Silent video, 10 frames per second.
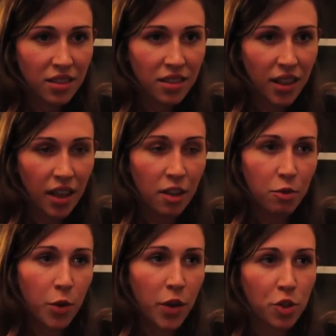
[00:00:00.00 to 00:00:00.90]
like,
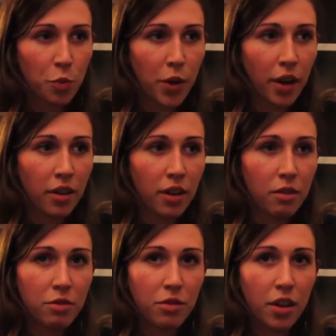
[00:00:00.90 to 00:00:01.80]
influential part
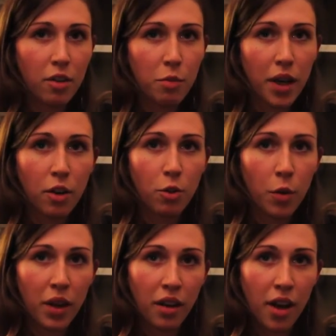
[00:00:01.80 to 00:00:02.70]
of my
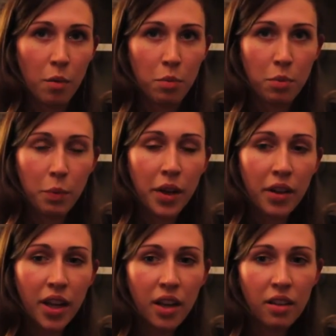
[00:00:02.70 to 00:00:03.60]
growing up
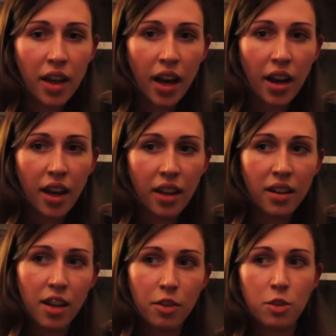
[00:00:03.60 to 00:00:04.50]
period, that I can
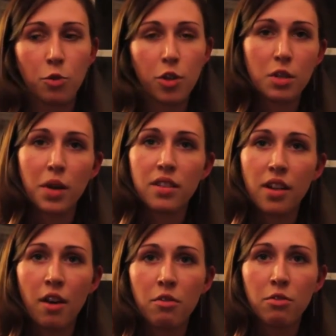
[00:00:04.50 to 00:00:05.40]
never divorce
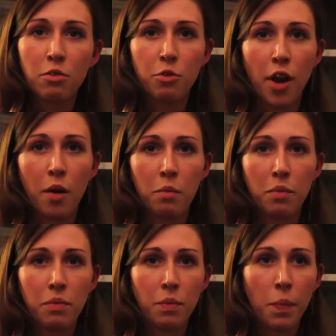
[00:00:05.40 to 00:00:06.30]
myself
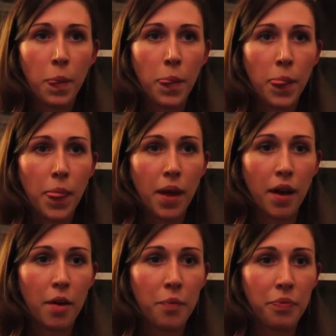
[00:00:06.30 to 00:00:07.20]
from
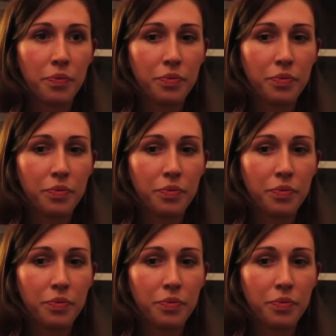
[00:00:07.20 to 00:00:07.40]
that